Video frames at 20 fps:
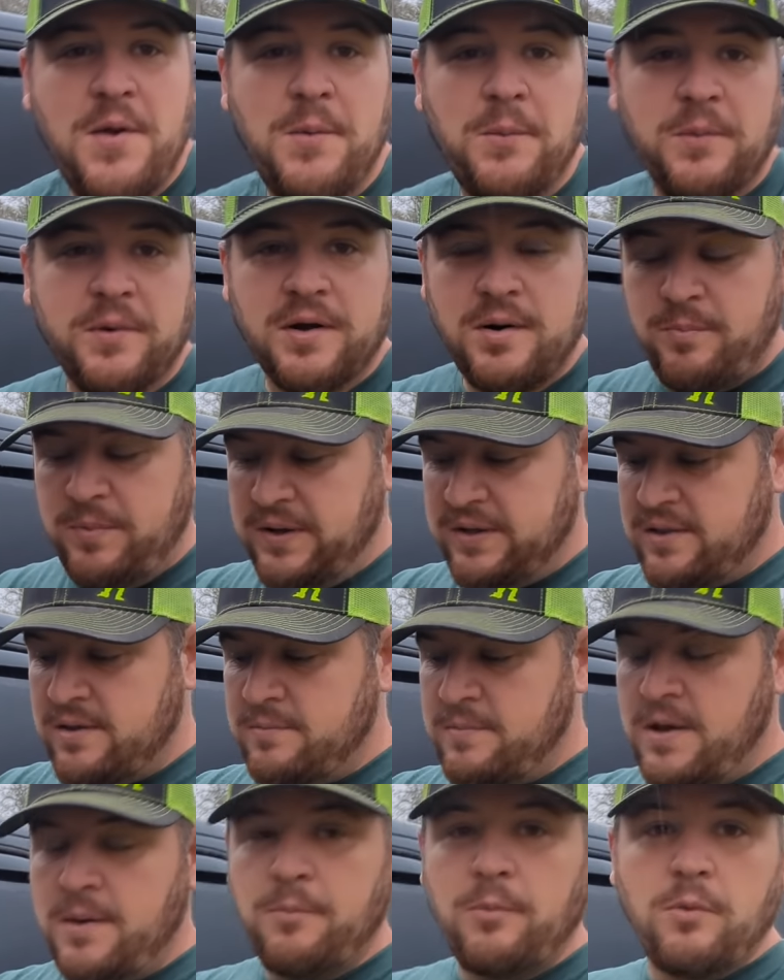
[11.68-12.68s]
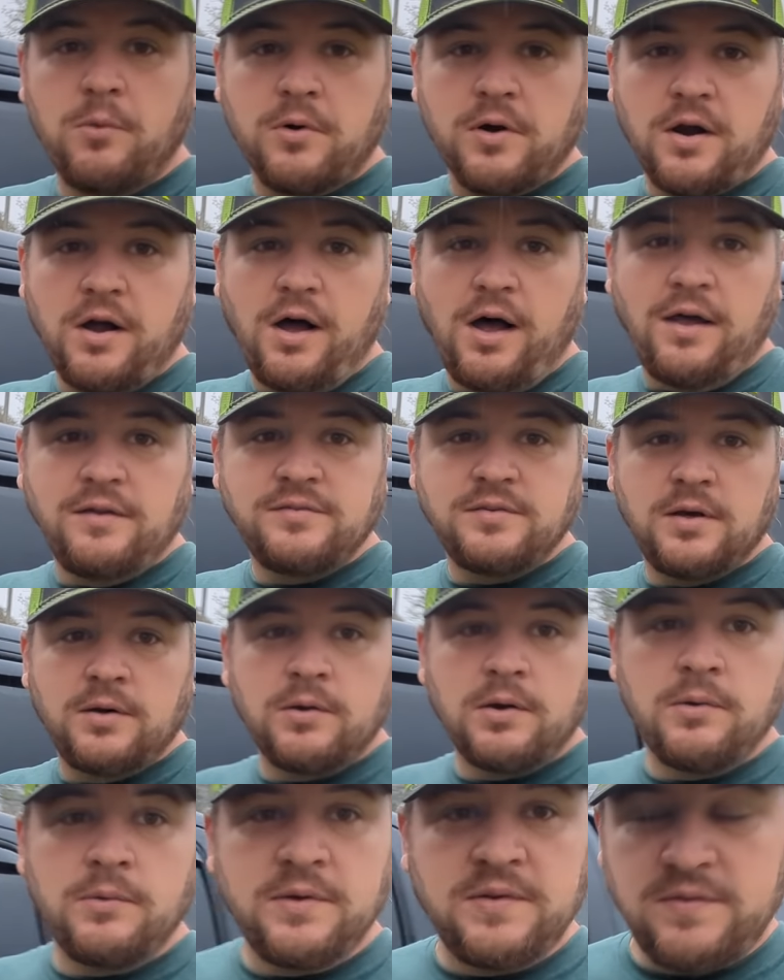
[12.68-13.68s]
We're going to pick them up. We're also
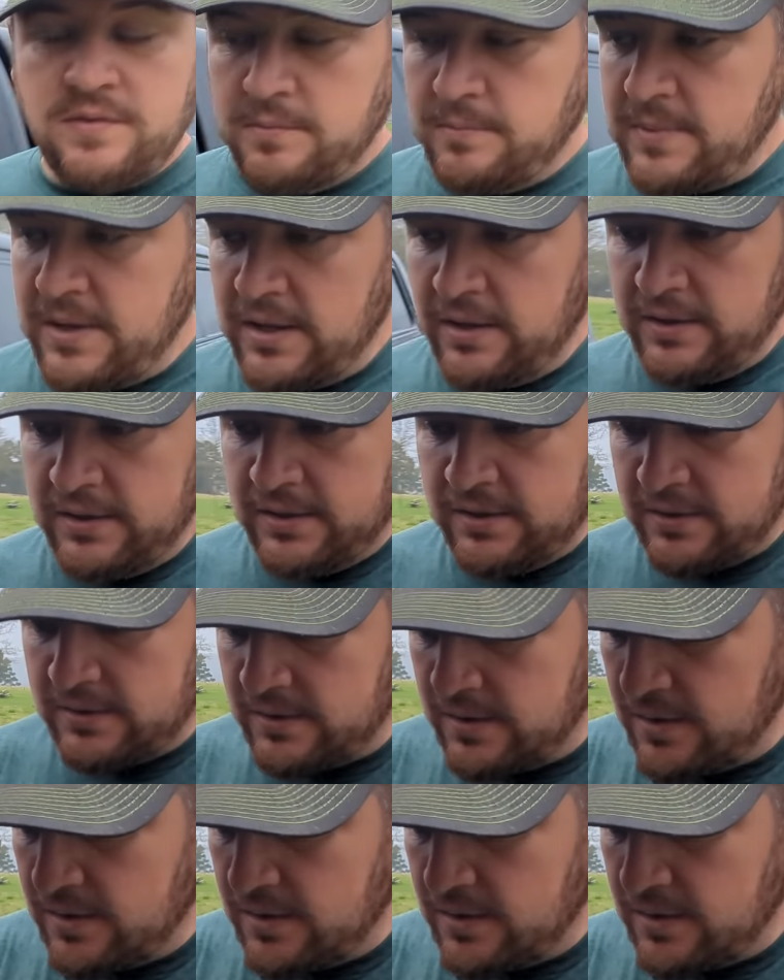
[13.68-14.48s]
going to mail in